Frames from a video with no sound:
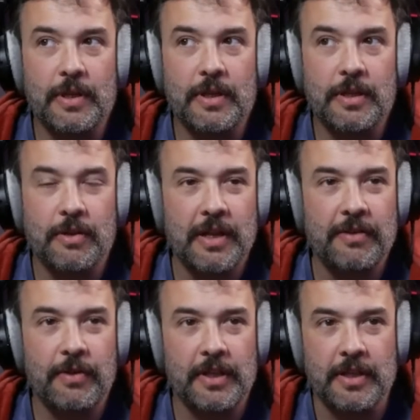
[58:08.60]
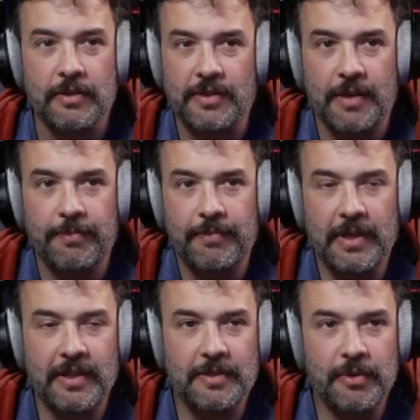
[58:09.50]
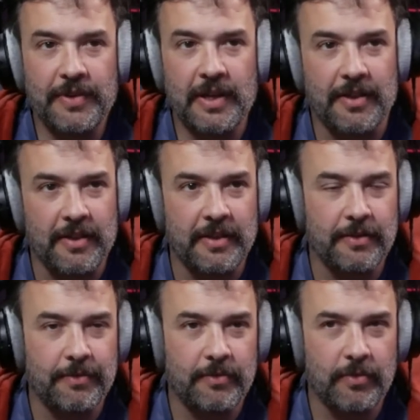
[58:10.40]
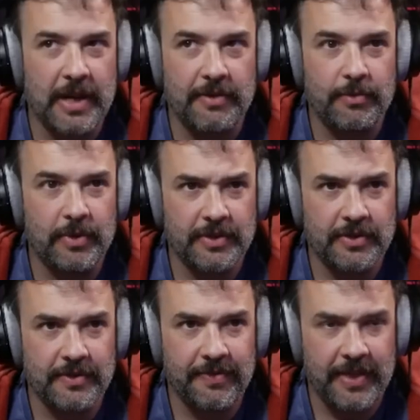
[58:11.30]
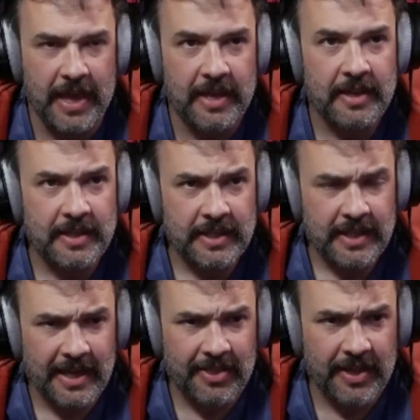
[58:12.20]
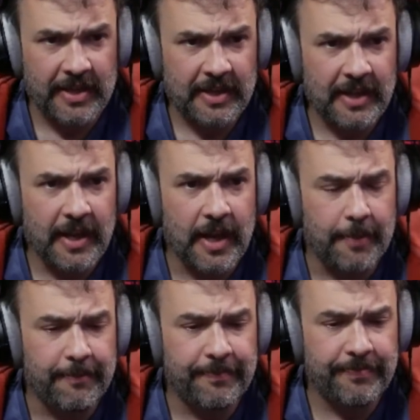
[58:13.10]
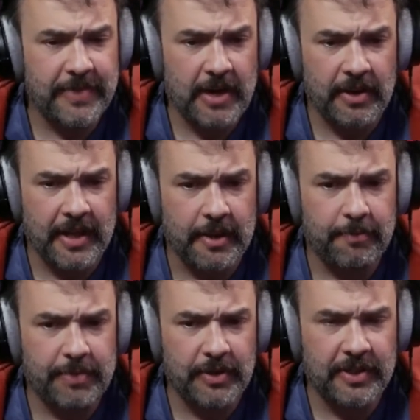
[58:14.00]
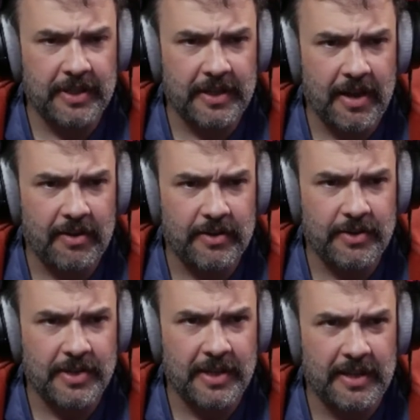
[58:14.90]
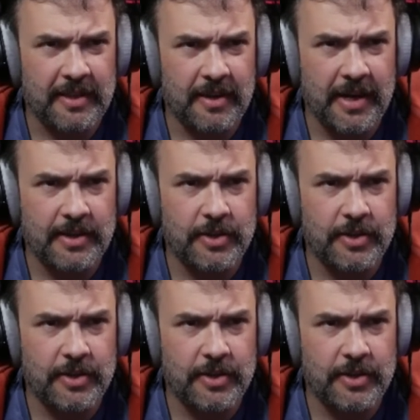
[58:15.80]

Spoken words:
you didn't really use them in this movie other than the Red Wizards of Thay. I think they're like built-in characters and like their head